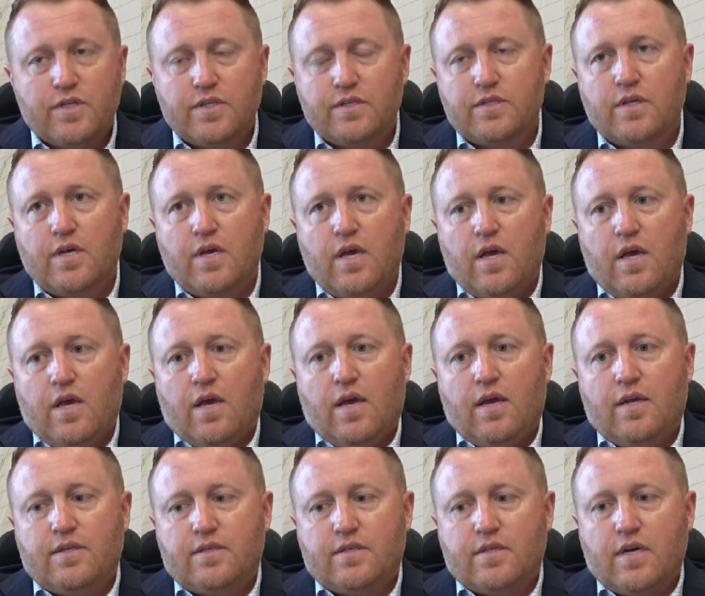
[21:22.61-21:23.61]

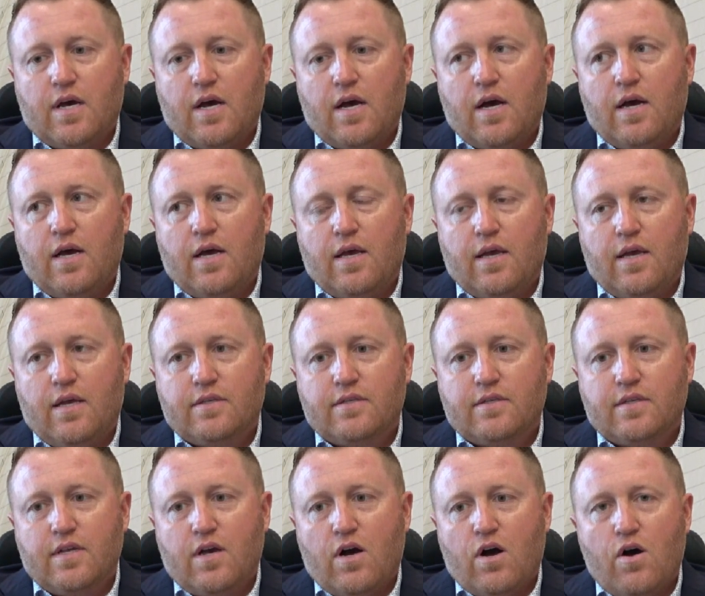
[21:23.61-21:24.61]
It's
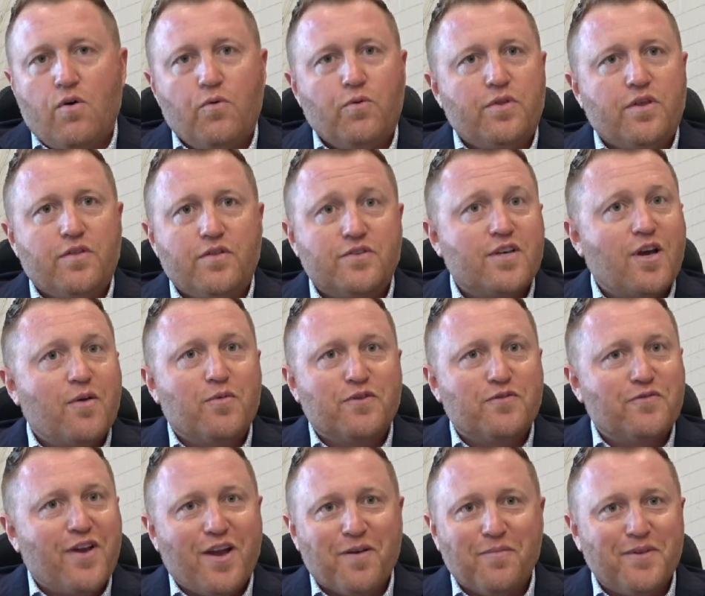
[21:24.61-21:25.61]
all within the
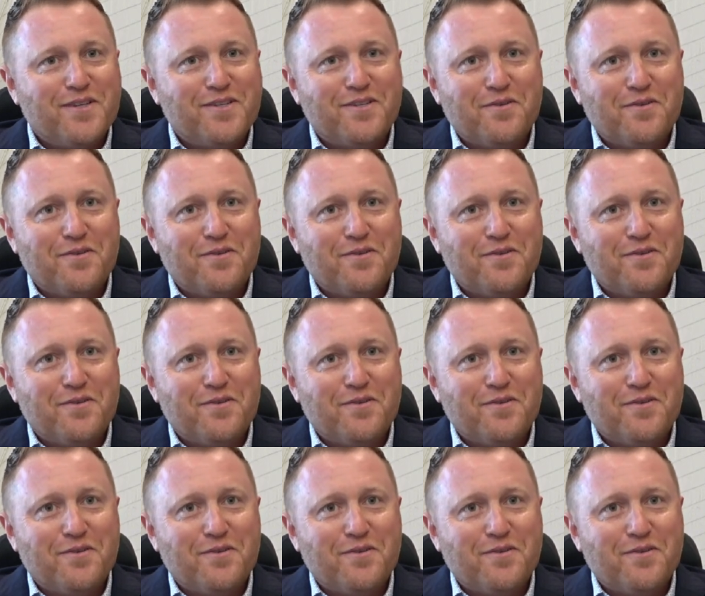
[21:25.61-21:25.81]
Cypress family,